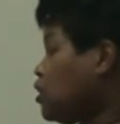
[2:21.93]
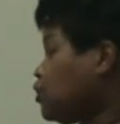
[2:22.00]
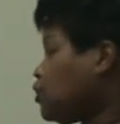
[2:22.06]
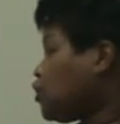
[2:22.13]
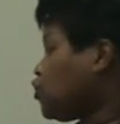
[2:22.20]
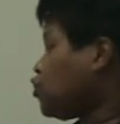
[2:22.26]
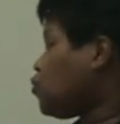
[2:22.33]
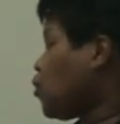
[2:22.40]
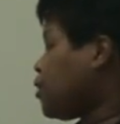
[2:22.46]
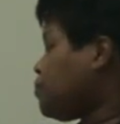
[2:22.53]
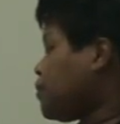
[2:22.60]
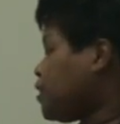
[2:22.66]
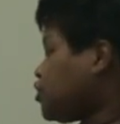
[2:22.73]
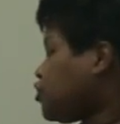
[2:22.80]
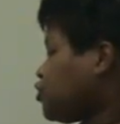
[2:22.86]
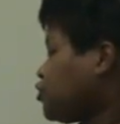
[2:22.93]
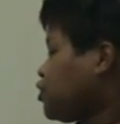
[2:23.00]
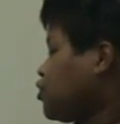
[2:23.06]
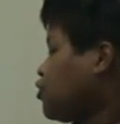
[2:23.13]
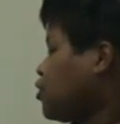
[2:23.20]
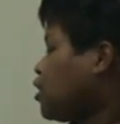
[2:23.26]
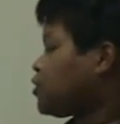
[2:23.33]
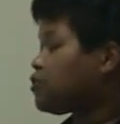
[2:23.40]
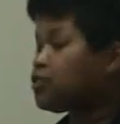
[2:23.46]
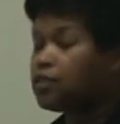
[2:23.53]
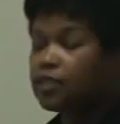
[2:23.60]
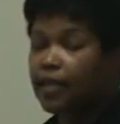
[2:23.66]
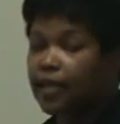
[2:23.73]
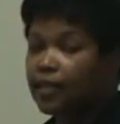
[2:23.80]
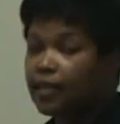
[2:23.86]
So you want to make sure that you're
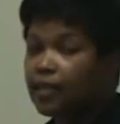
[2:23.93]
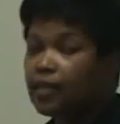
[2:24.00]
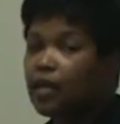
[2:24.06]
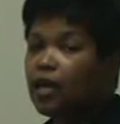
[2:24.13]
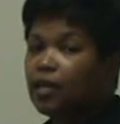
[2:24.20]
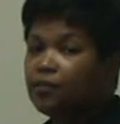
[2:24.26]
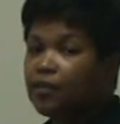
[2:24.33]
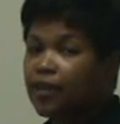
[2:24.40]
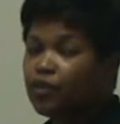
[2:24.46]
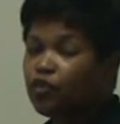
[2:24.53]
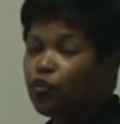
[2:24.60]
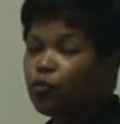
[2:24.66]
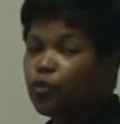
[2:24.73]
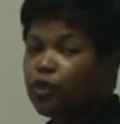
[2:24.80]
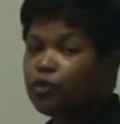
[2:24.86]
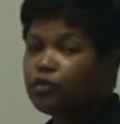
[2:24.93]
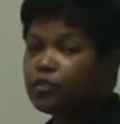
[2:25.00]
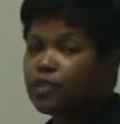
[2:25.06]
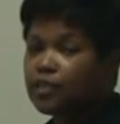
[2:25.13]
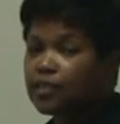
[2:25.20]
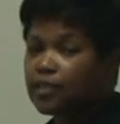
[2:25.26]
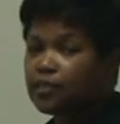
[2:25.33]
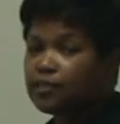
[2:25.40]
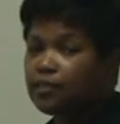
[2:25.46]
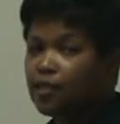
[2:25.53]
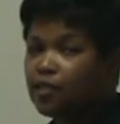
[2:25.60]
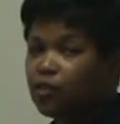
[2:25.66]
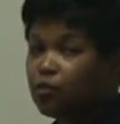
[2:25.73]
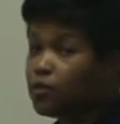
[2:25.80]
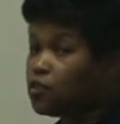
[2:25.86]
understanding that your readers need to
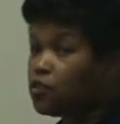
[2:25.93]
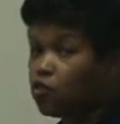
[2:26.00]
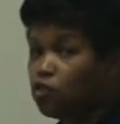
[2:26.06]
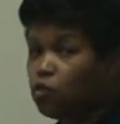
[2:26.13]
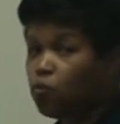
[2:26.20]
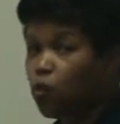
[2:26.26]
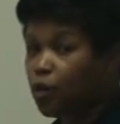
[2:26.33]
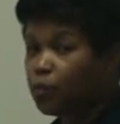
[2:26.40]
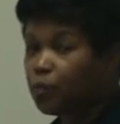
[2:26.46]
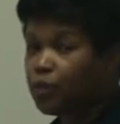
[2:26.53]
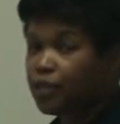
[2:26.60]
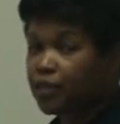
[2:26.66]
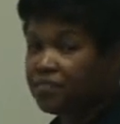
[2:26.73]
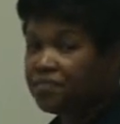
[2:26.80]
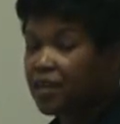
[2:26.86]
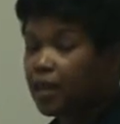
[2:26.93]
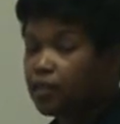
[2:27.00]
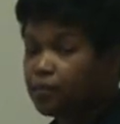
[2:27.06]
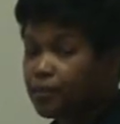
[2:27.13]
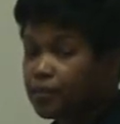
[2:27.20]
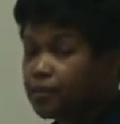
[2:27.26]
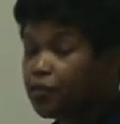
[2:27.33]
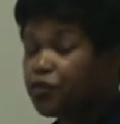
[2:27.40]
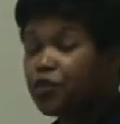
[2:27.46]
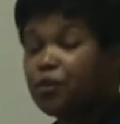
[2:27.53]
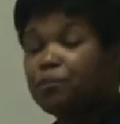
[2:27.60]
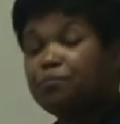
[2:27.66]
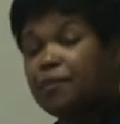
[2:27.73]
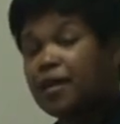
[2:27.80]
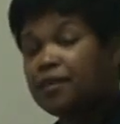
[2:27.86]
continue, and so you want to put in elements that are
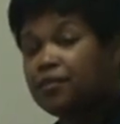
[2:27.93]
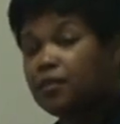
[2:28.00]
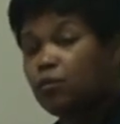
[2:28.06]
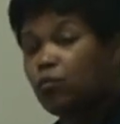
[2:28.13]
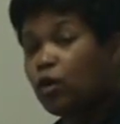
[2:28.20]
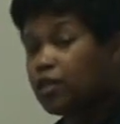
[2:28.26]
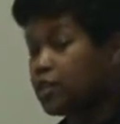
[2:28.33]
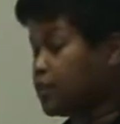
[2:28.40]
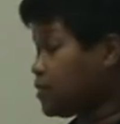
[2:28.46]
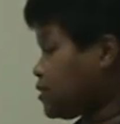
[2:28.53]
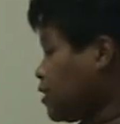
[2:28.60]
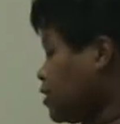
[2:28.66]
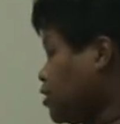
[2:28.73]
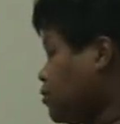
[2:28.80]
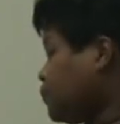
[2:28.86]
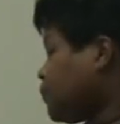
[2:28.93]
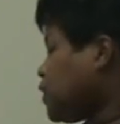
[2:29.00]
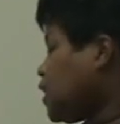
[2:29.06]
going to make them want to continue.